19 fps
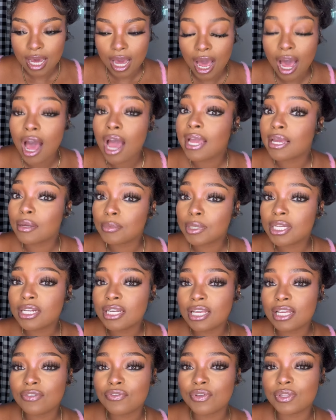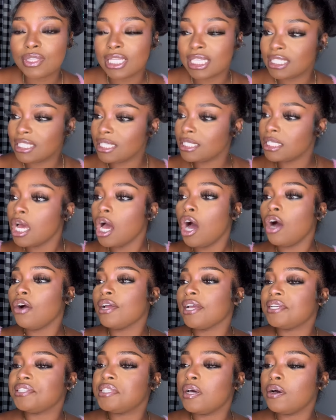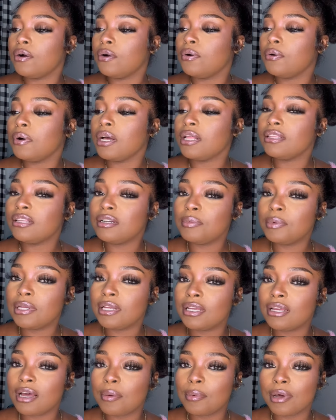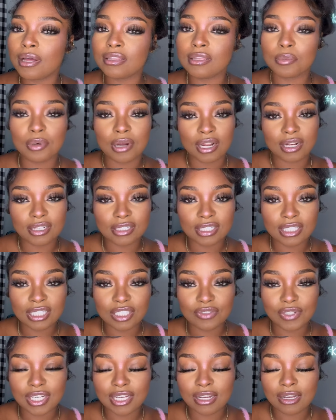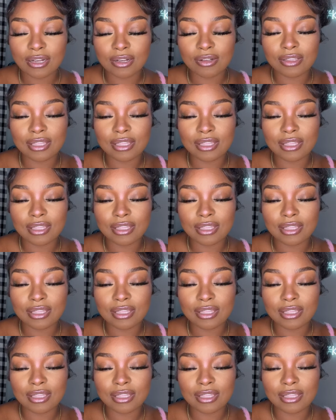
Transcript: I am gonna give you, this is okay, so a little bit about the products in this video.